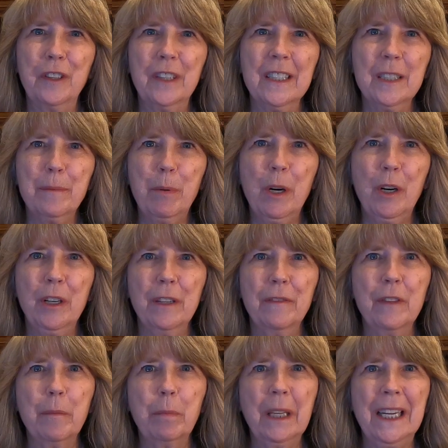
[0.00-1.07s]
for this part
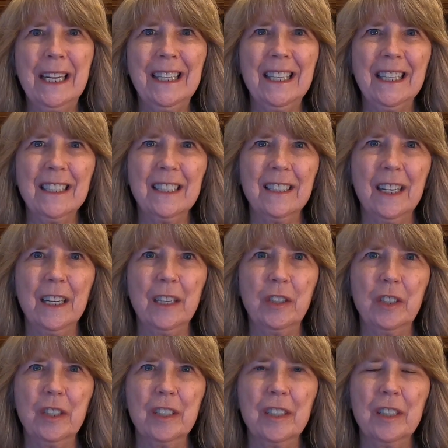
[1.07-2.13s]
of the planning
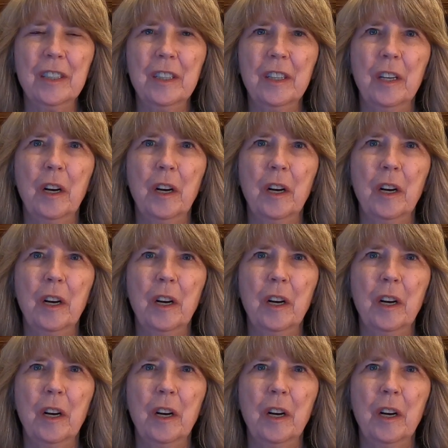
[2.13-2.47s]
stages.